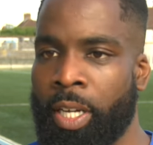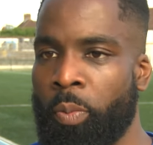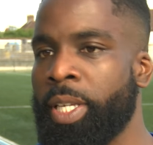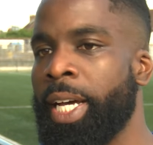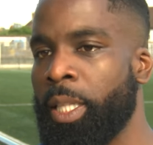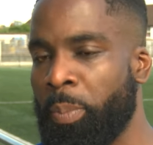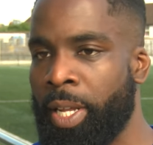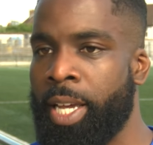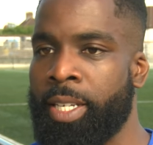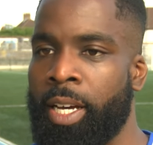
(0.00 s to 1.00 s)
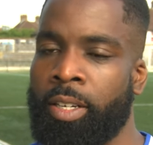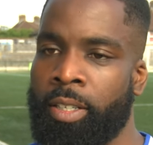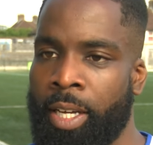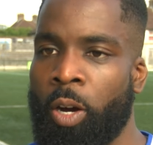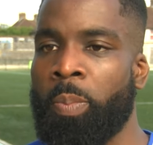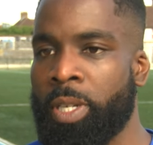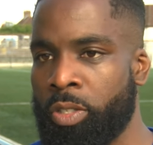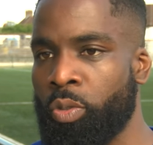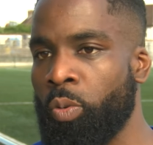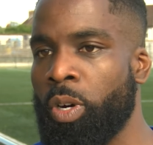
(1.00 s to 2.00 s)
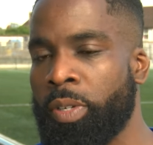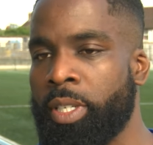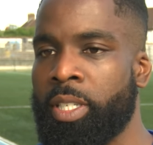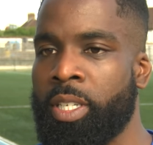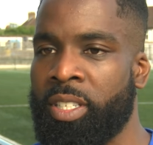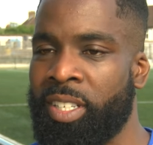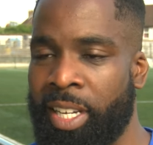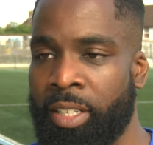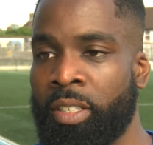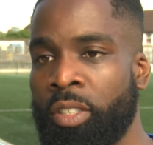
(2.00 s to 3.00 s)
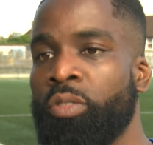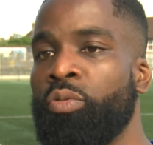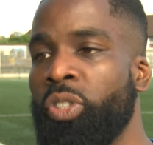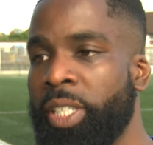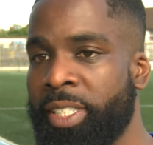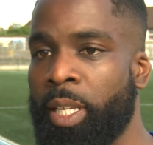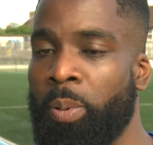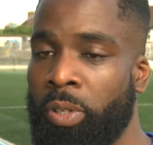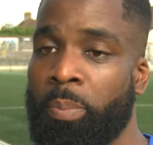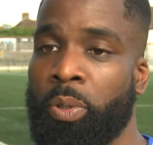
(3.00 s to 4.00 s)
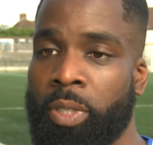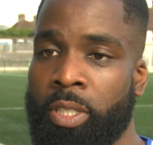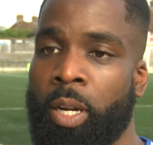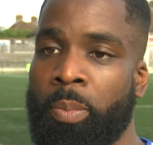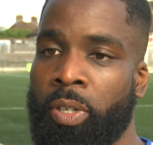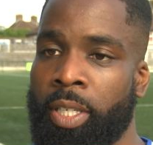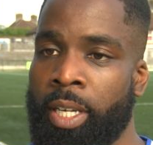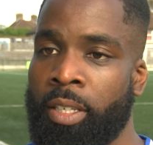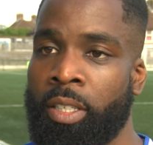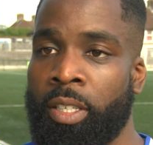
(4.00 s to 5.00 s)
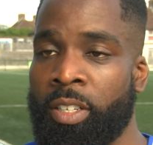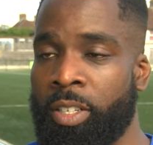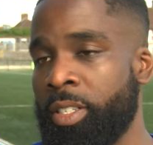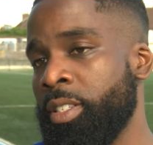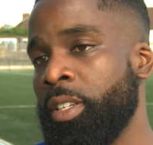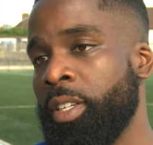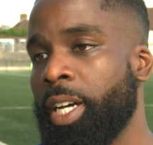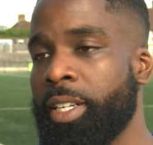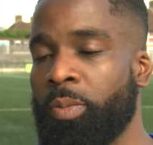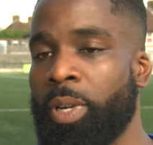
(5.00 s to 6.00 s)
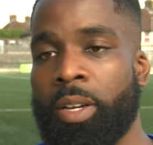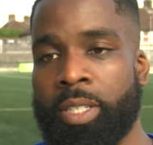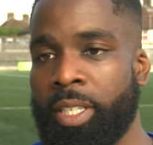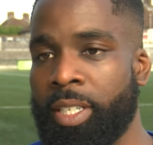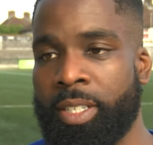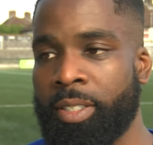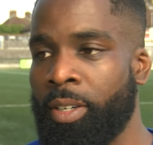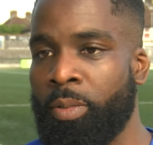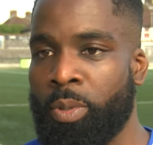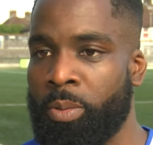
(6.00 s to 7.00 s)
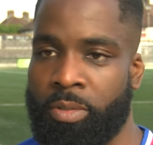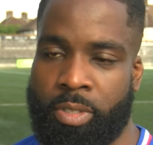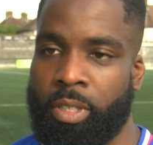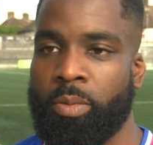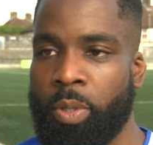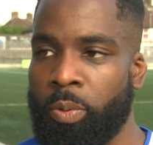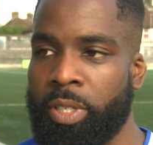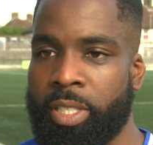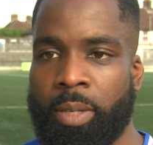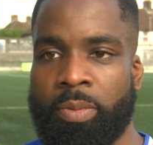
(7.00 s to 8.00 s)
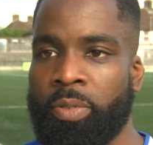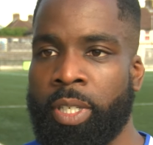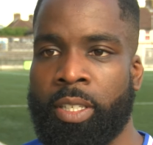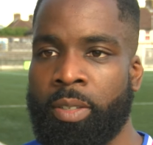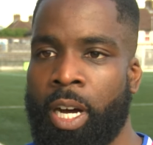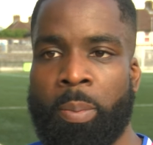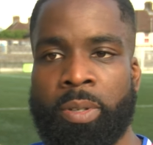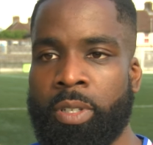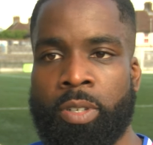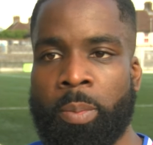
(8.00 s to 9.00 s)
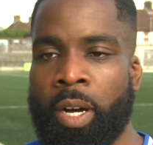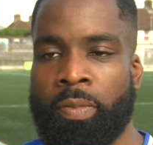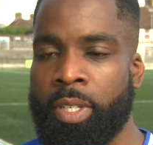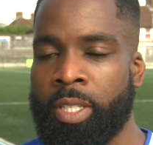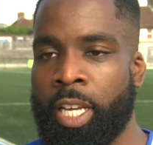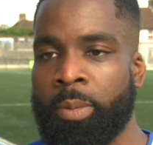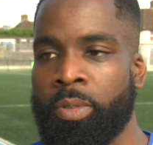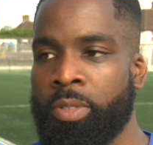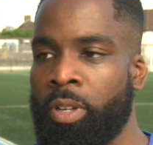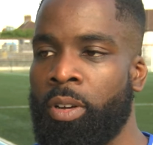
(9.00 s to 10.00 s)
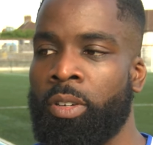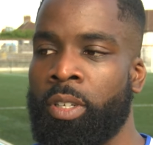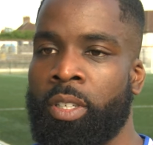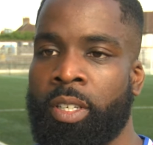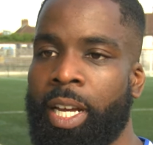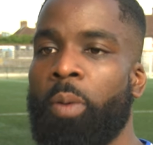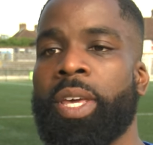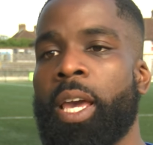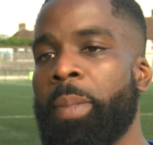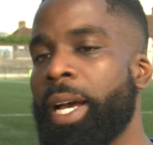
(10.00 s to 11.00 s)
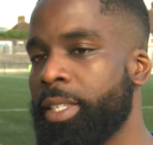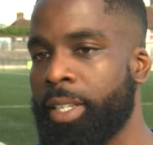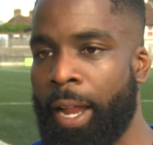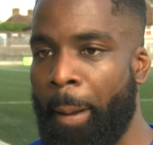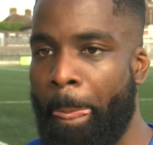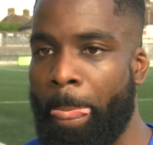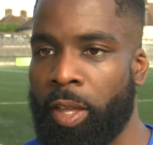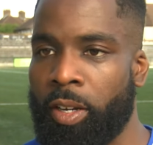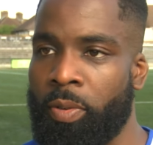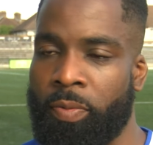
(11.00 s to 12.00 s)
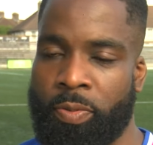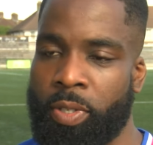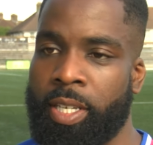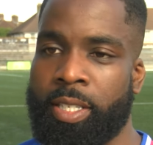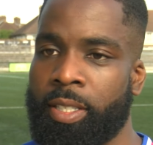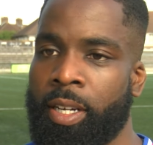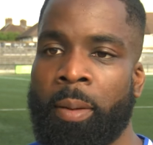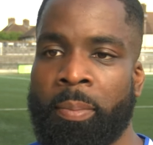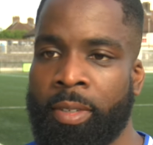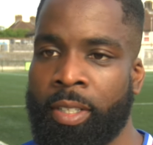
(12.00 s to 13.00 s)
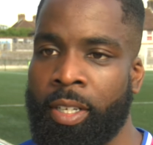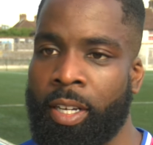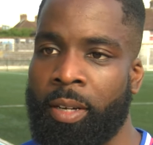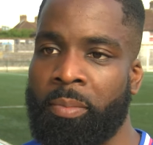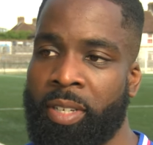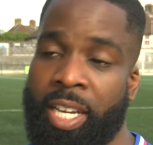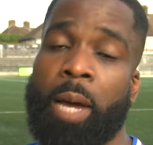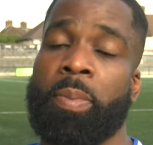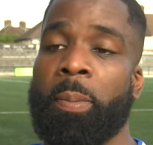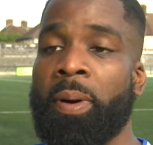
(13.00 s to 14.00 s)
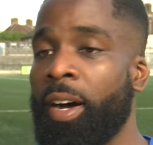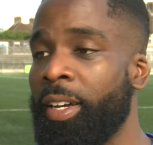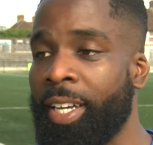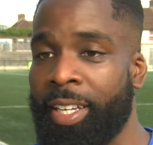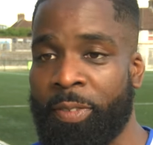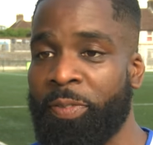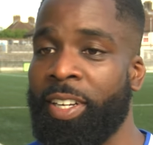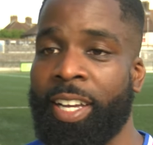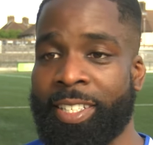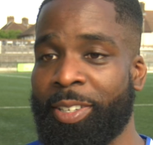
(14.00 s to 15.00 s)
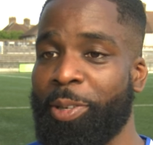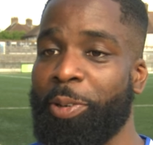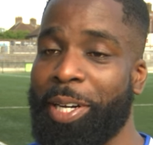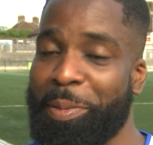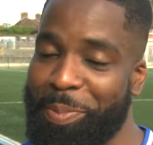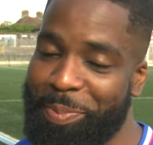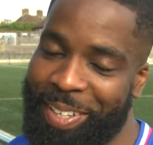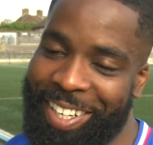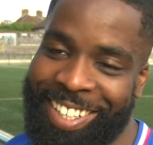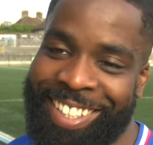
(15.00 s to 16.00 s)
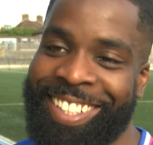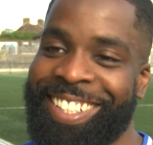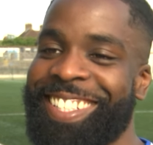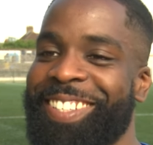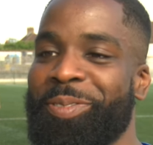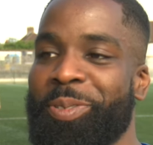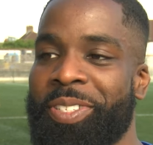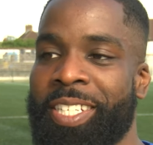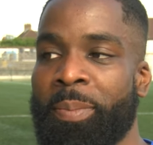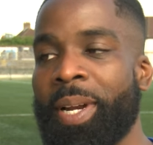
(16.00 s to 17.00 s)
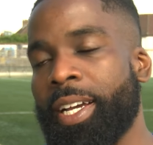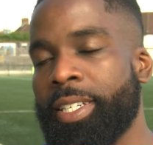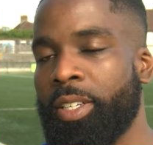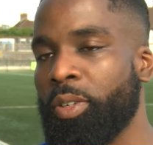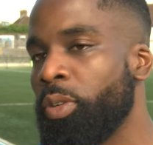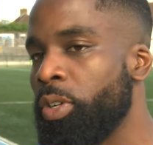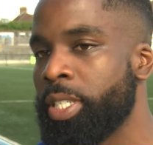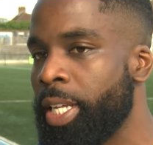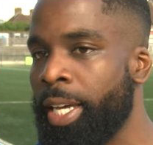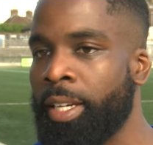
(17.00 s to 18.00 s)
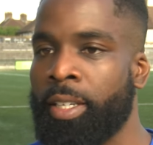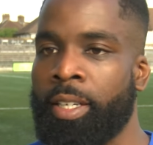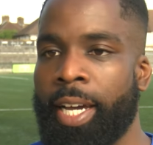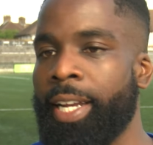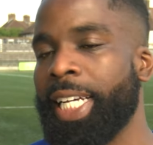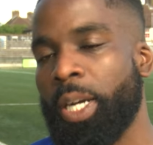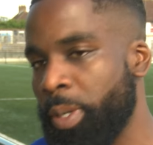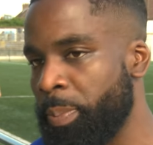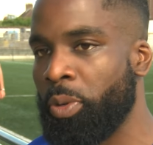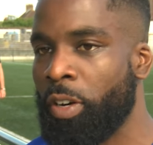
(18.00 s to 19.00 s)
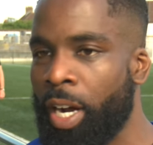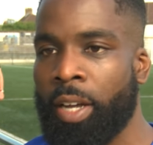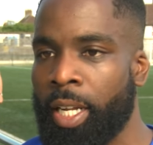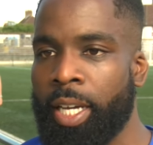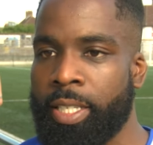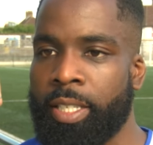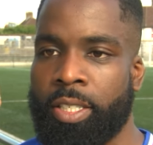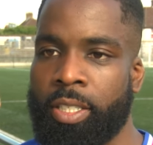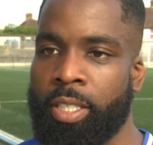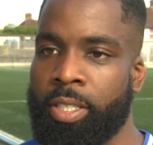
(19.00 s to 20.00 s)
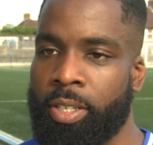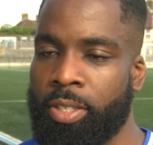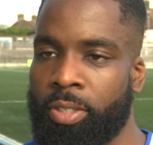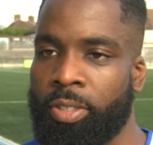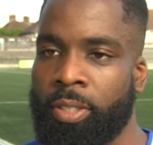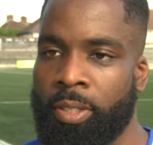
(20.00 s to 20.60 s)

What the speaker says: Can we add the players that are going to help us do well this season and really step on and build this club on again? Because, like I said, when I was here years ago, we were at step three, up in the top half of the table. So can we get back to that, you know, in years to come? Can I be a part of that if the legs can hold up? But listen, we'll see. But like I said, the core is there, and then can we build around that, essentially? So it's good.